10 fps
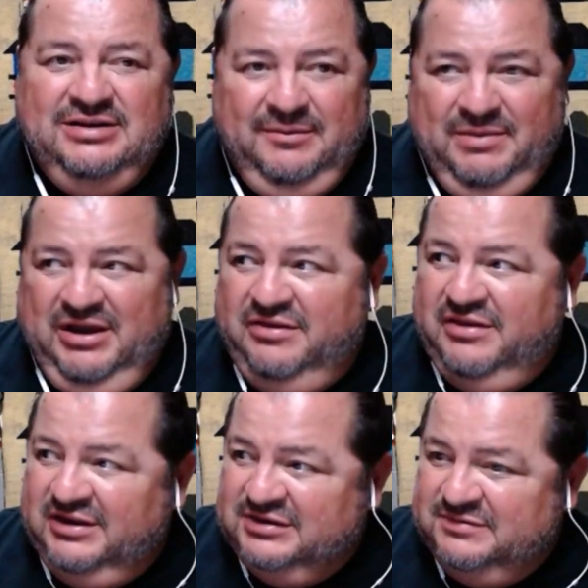and by
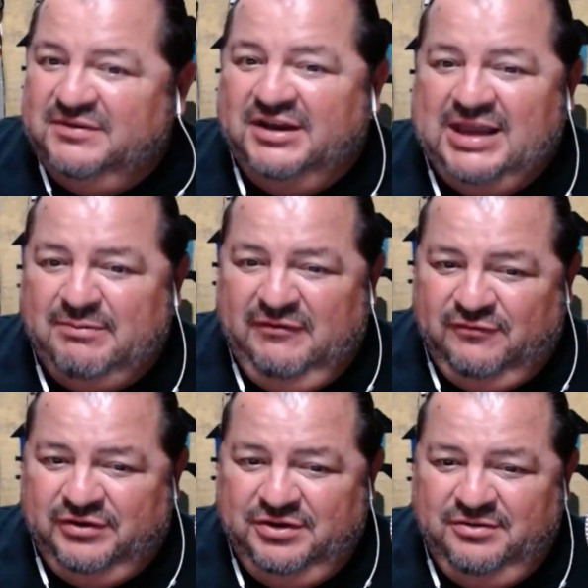things that came
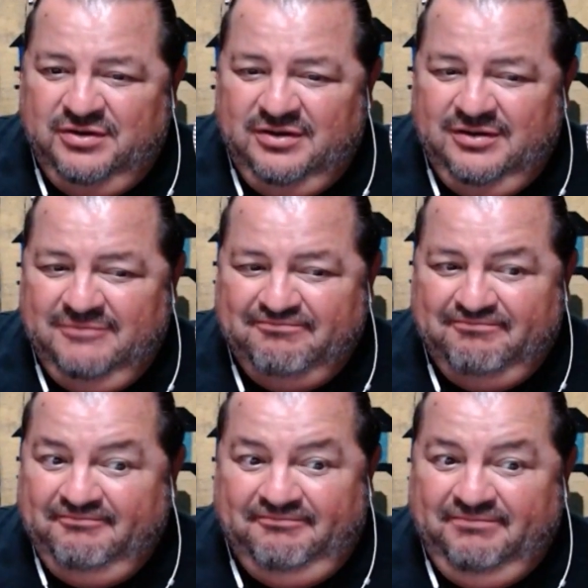before you,
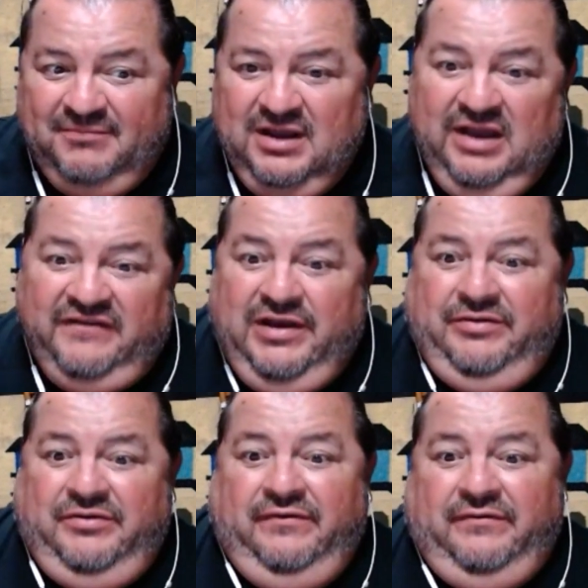I got
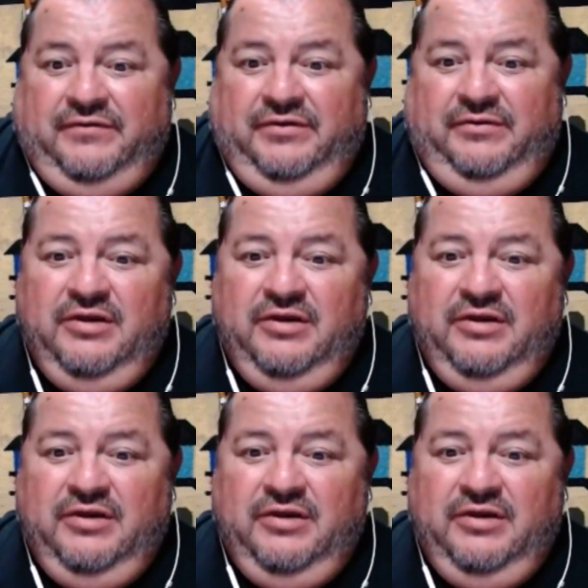news for you.